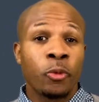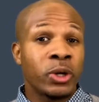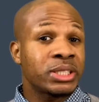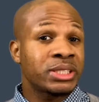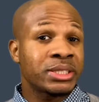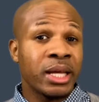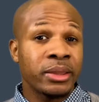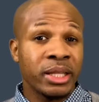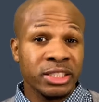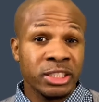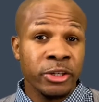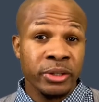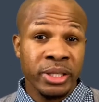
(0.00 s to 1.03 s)
which is not
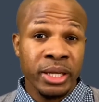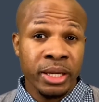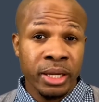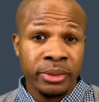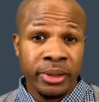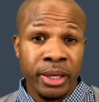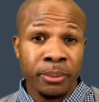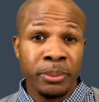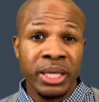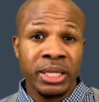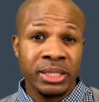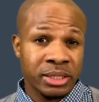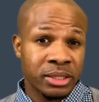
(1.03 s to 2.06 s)
necessarily a good thing
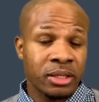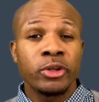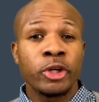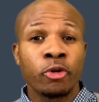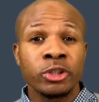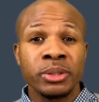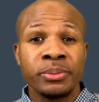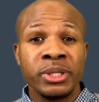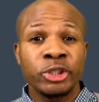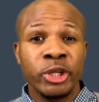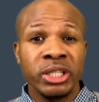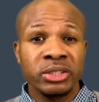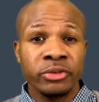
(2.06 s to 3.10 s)
because you're going to be
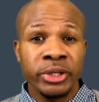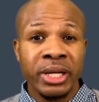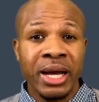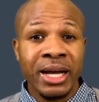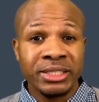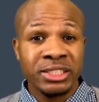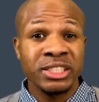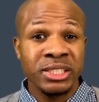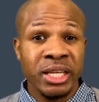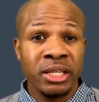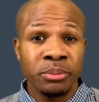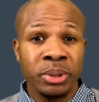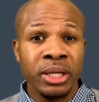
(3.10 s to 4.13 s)
transferring
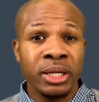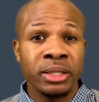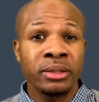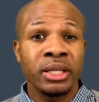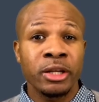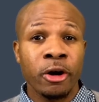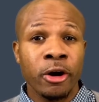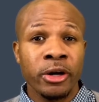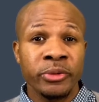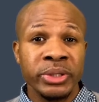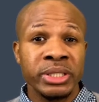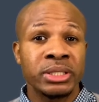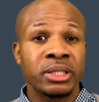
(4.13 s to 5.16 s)
oxygenated blood in the
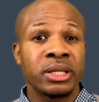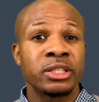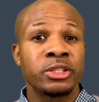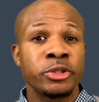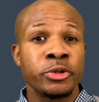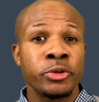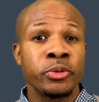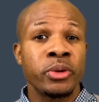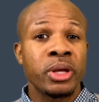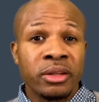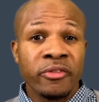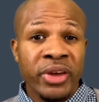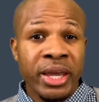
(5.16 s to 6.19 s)
arteries into
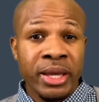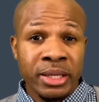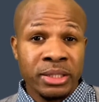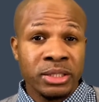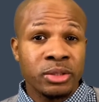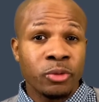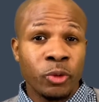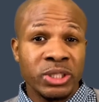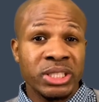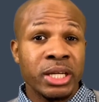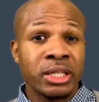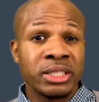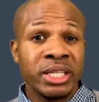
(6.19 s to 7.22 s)
the veins,
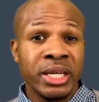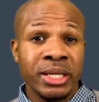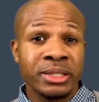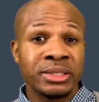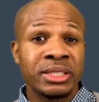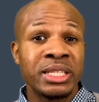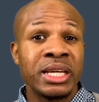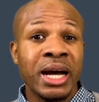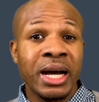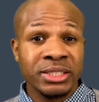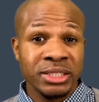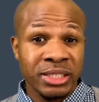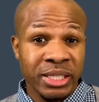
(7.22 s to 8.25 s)
which contains
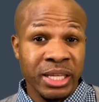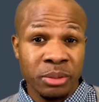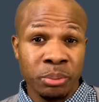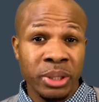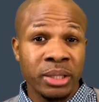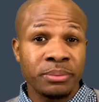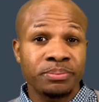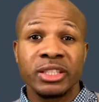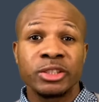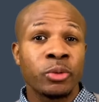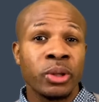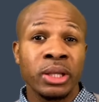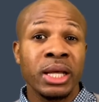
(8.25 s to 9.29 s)
deoxygenated blood.
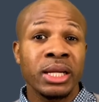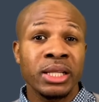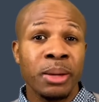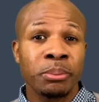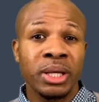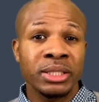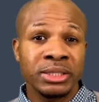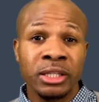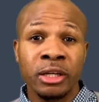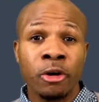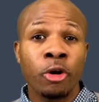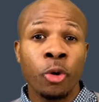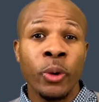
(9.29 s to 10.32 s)
So a lot of that blood is gonna to
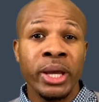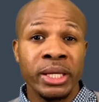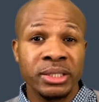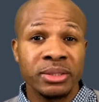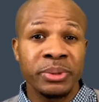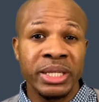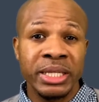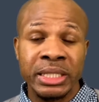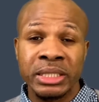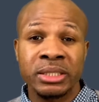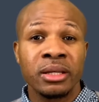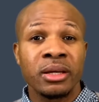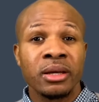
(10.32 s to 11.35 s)
go to waste because